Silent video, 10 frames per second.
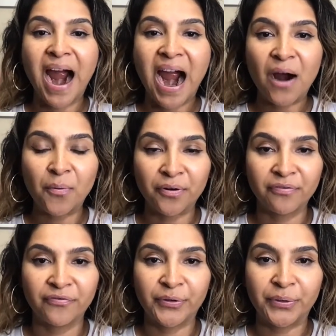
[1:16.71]

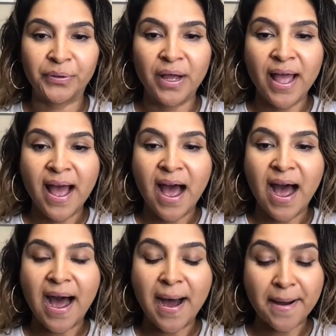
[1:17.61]
powerful
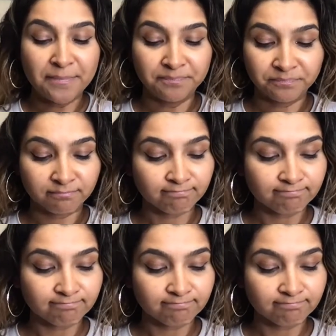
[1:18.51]
um,